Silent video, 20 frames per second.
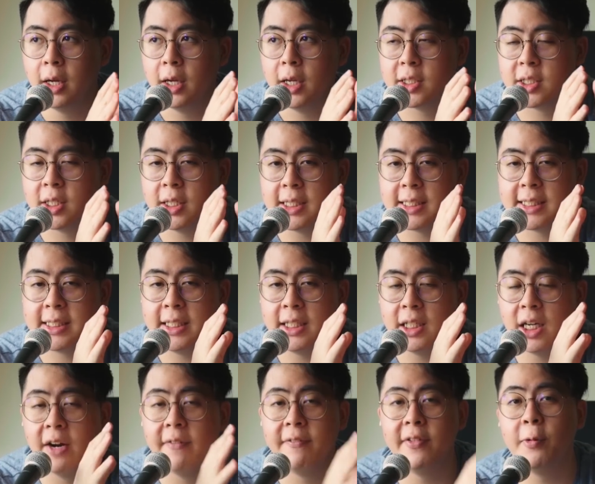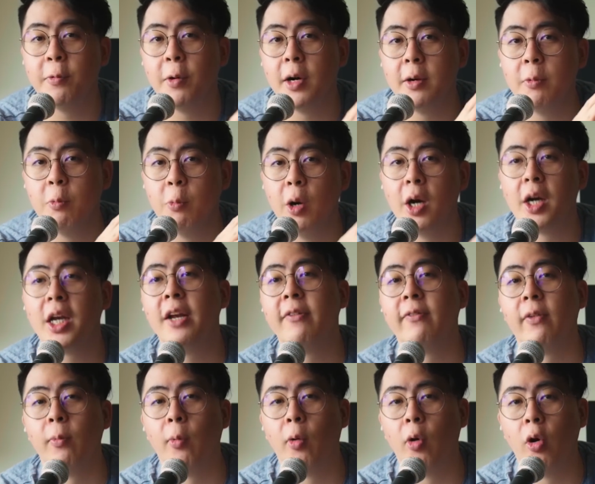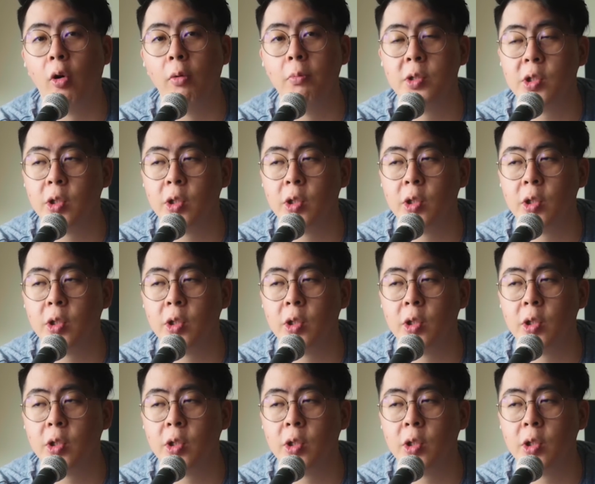Is going to see everyone working from home.